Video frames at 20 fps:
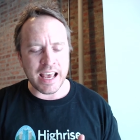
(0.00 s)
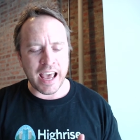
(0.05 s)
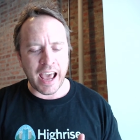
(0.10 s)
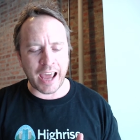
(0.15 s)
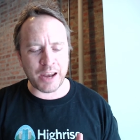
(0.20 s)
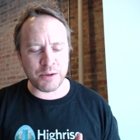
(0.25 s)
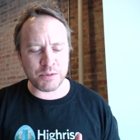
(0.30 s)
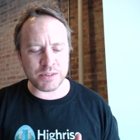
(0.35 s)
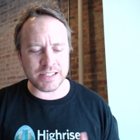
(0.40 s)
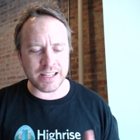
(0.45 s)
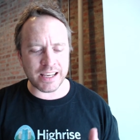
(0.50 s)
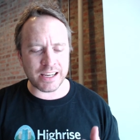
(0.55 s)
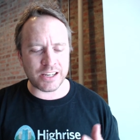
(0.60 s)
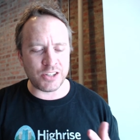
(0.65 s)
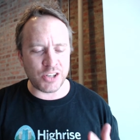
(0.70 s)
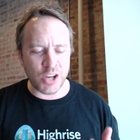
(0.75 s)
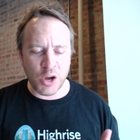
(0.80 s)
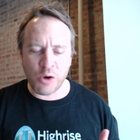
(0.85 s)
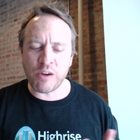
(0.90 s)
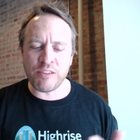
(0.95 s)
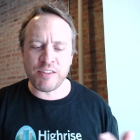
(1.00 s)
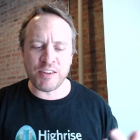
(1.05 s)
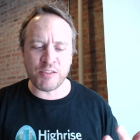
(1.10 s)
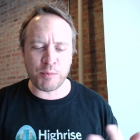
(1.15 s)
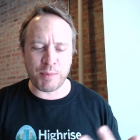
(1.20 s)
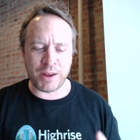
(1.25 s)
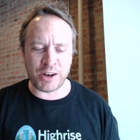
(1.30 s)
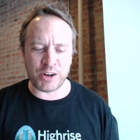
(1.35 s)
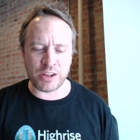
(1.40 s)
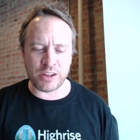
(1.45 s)
And I was like, "No, I've never
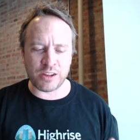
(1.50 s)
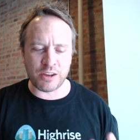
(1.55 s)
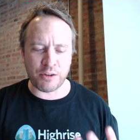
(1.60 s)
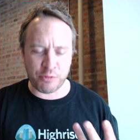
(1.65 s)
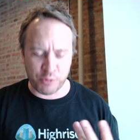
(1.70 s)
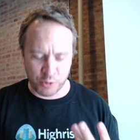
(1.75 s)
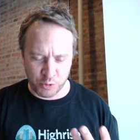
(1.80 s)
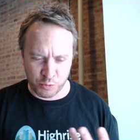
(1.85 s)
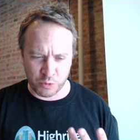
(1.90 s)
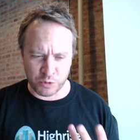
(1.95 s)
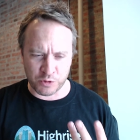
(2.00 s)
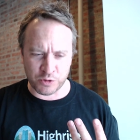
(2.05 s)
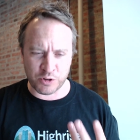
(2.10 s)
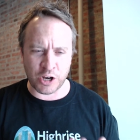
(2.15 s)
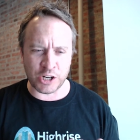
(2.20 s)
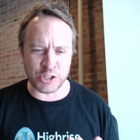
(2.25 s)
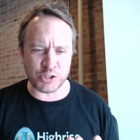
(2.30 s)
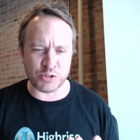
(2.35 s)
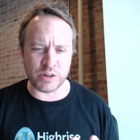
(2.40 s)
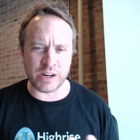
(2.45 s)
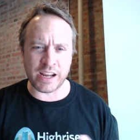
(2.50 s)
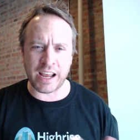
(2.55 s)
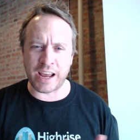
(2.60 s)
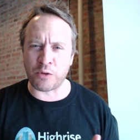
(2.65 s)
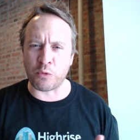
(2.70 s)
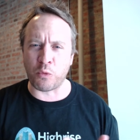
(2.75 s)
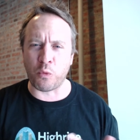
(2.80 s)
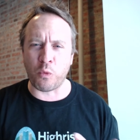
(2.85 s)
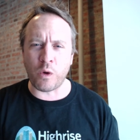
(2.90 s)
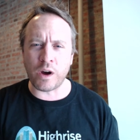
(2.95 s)
been to a third world country."
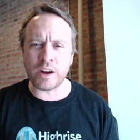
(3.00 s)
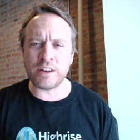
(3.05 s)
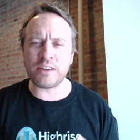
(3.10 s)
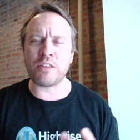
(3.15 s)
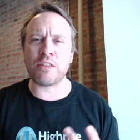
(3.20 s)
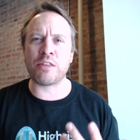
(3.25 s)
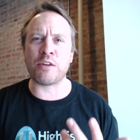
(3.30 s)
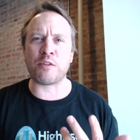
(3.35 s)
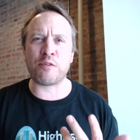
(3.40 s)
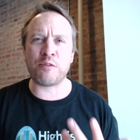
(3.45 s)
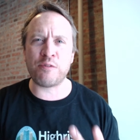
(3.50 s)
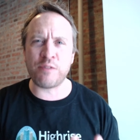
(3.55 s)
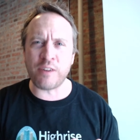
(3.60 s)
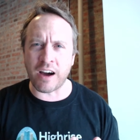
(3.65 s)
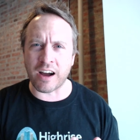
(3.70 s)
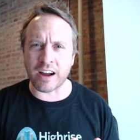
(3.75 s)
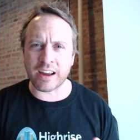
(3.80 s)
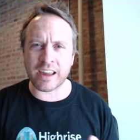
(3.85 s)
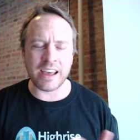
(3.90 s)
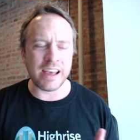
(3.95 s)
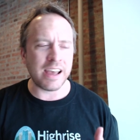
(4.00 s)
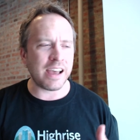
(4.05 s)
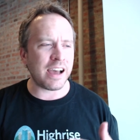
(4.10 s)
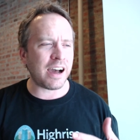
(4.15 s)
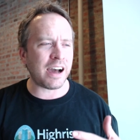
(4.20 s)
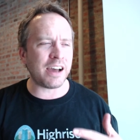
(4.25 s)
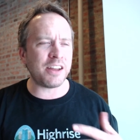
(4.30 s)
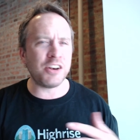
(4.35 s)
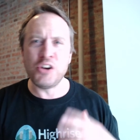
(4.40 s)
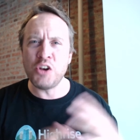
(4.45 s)
And what the fuck?
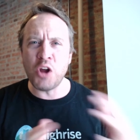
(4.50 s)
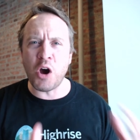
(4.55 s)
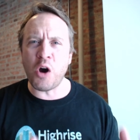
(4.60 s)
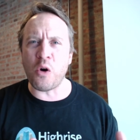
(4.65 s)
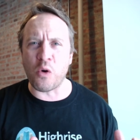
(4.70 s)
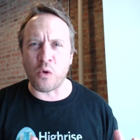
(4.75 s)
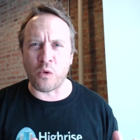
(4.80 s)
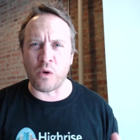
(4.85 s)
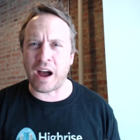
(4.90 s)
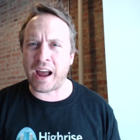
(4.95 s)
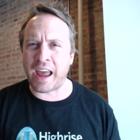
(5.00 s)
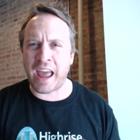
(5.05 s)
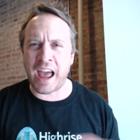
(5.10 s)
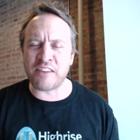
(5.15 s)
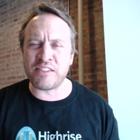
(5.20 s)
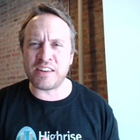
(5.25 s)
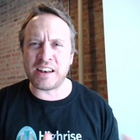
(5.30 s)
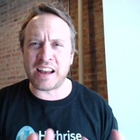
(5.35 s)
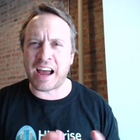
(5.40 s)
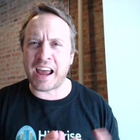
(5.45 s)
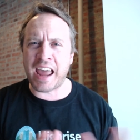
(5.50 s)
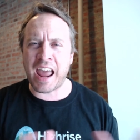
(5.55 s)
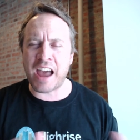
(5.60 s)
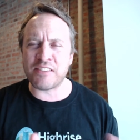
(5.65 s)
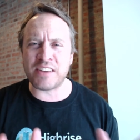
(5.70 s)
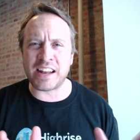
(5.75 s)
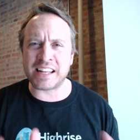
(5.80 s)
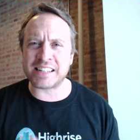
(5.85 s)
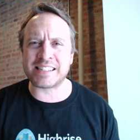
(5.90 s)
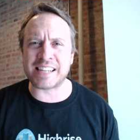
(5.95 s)
no, I haven't. I
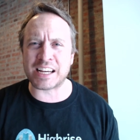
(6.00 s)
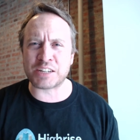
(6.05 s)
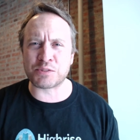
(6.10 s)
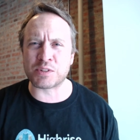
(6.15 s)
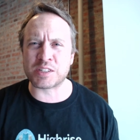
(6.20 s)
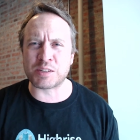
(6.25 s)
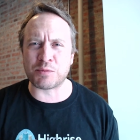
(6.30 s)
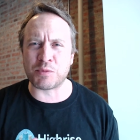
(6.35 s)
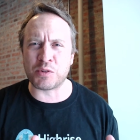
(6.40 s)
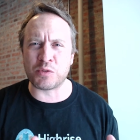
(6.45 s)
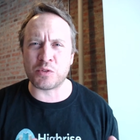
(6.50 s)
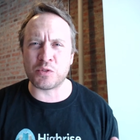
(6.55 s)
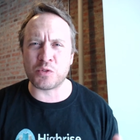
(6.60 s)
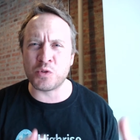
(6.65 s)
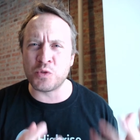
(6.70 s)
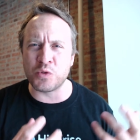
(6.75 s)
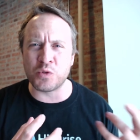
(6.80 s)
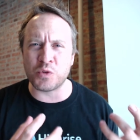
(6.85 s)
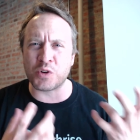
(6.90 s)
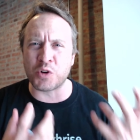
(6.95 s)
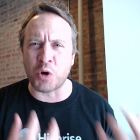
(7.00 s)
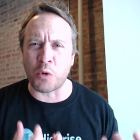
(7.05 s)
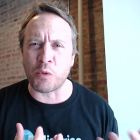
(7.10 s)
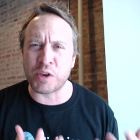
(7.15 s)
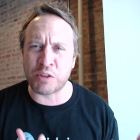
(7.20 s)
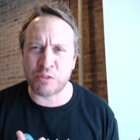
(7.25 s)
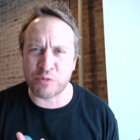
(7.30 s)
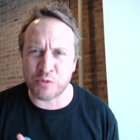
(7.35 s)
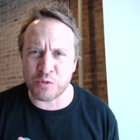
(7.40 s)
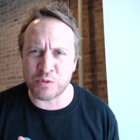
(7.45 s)
haven't had sex with someone who
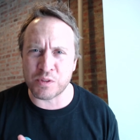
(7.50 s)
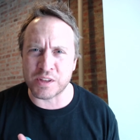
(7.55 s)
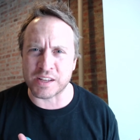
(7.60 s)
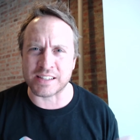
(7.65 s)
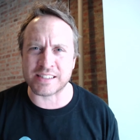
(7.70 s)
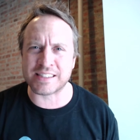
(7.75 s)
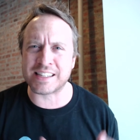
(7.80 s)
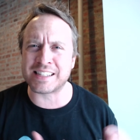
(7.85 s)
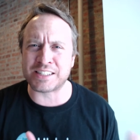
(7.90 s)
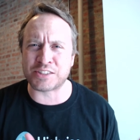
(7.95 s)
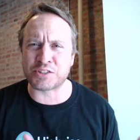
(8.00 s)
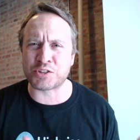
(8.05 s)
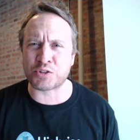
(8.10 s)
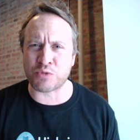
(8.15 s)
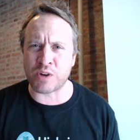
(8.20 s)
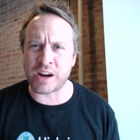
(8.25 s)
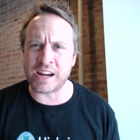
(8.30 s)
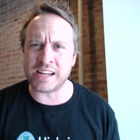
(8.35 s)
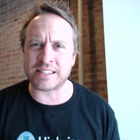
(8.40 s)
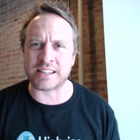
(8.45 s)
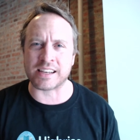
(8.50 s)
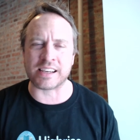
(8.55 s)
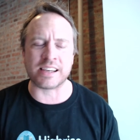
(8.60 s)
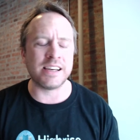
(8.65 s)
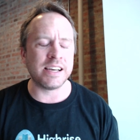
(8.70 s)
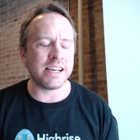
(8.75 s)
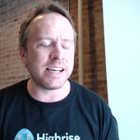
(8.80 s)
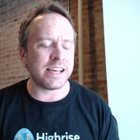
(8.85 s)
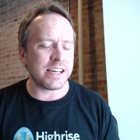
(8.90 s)
going through this. This is crazy.